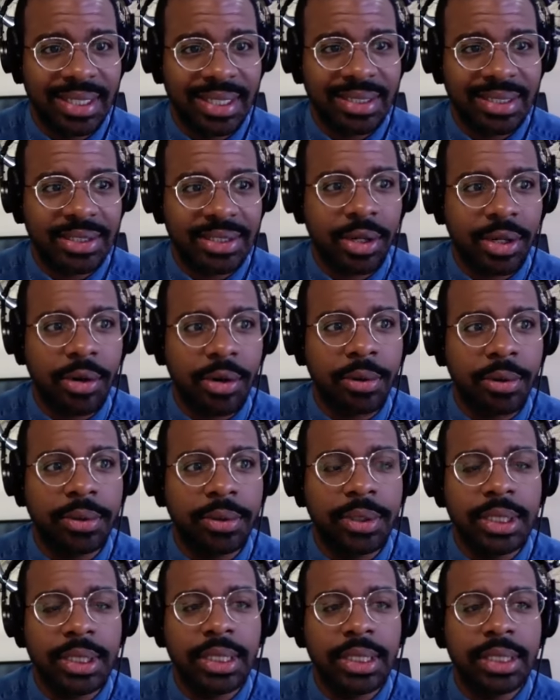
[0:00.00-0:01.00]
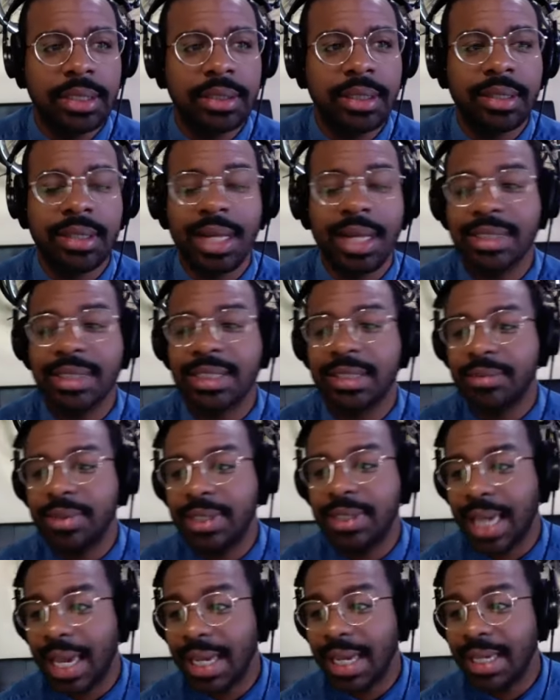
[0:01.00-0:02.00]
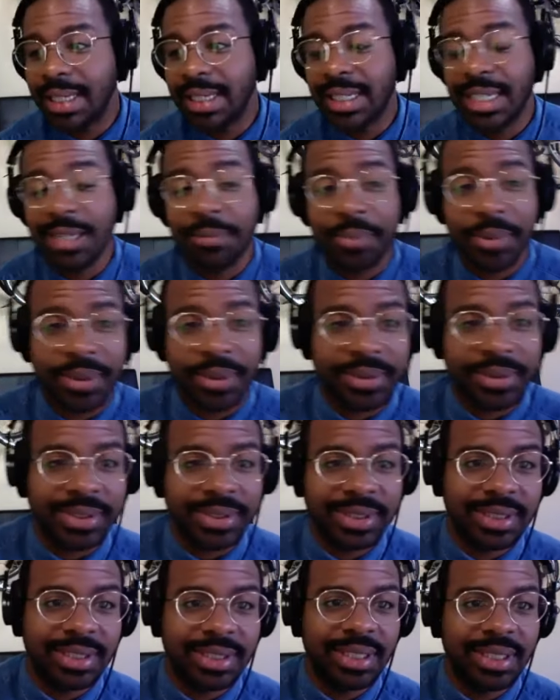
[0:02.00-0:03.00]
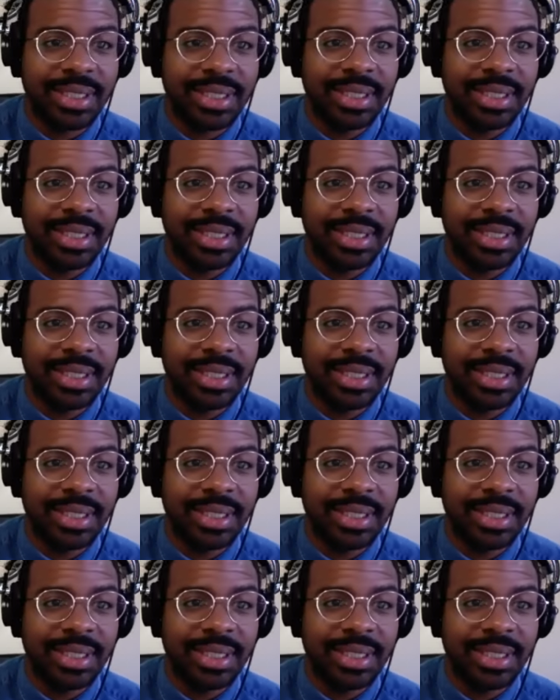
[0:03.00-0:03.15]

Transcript: So there are lots of gatekeepers